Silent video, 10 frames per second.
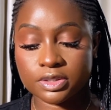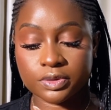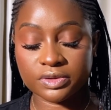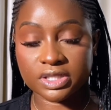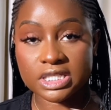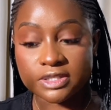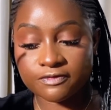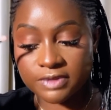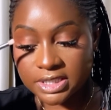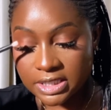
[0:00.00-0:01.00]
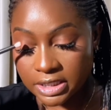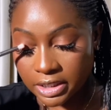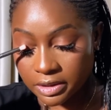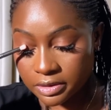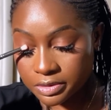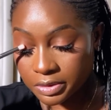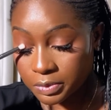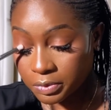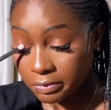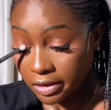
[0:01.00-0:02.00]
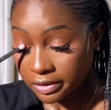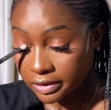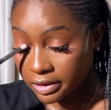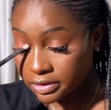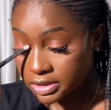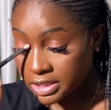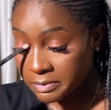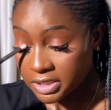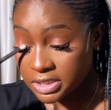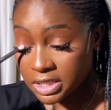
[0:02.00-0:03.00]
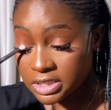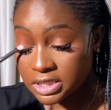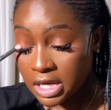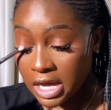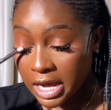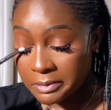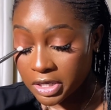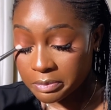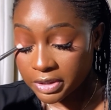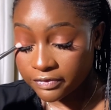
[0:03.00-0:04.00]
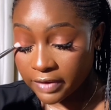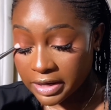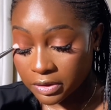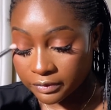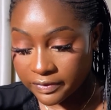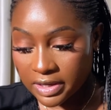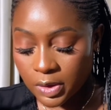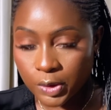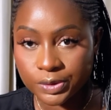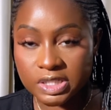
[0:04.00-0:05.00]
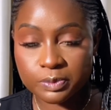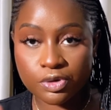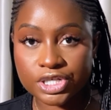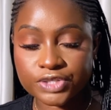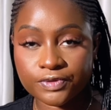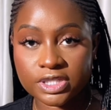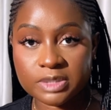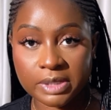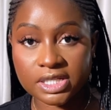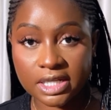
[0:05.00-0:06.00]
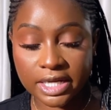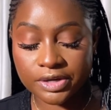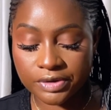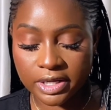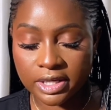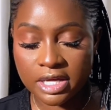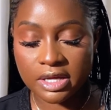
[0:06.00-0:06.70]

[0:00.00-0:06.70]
So this fits in here, so it will work there. Does that make sense? I'm not a big fan of, oh, this brush is for this particular area.